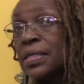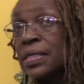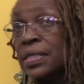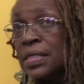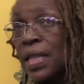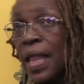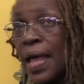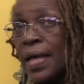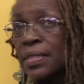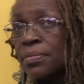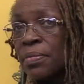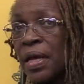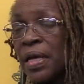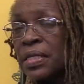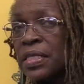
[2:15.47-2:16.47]
His
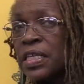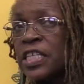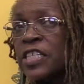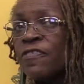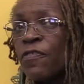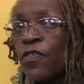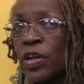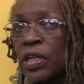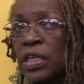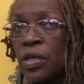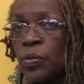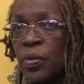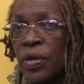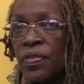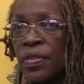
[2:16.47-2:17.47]
classmates, he's
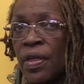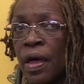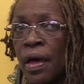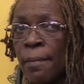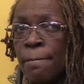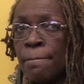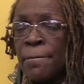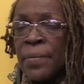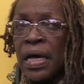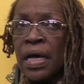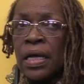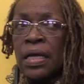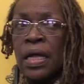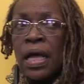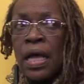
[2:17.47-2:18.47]
friendly with them,
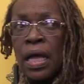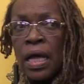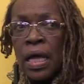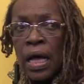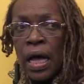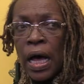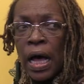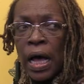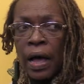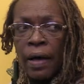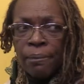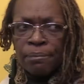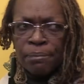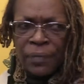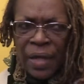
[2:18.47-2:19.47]
but
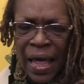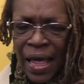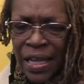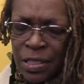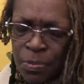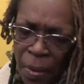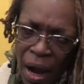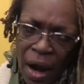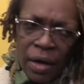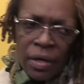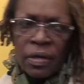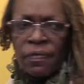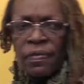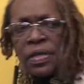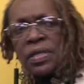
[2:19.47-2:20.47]
as
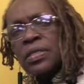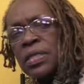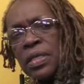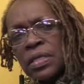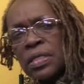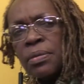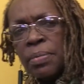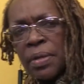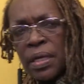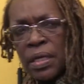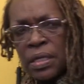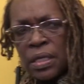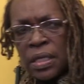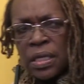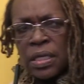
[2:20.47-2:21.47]
part of his
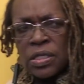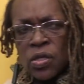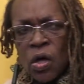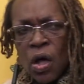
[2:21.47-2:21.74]
disability, his